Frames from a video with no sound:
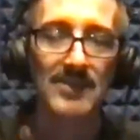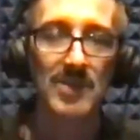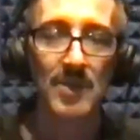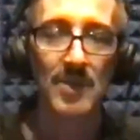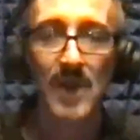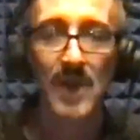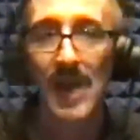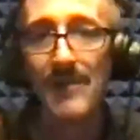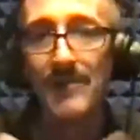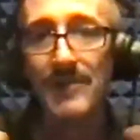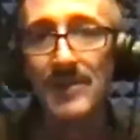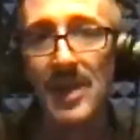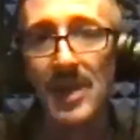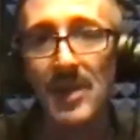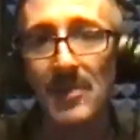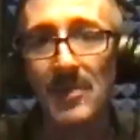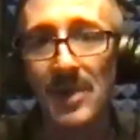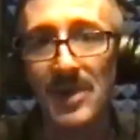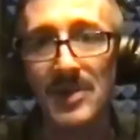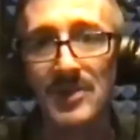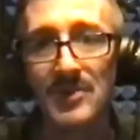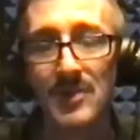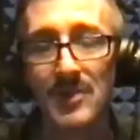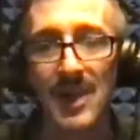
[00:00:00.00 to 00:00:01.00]
And so I've
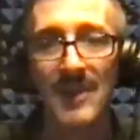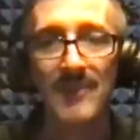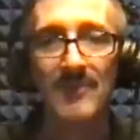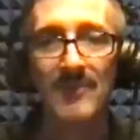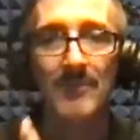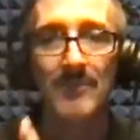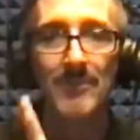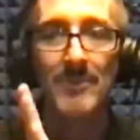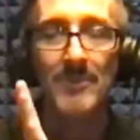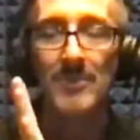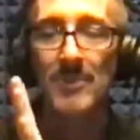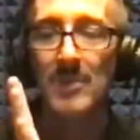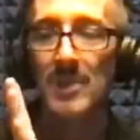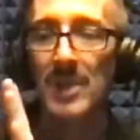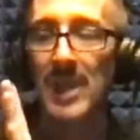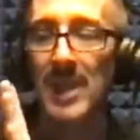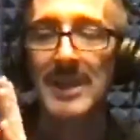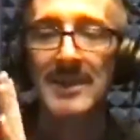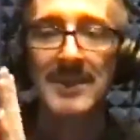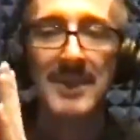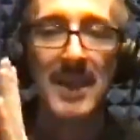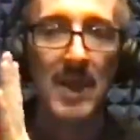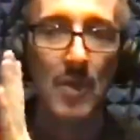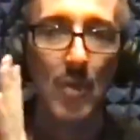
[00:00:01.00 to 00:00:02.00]
done ones where I've laid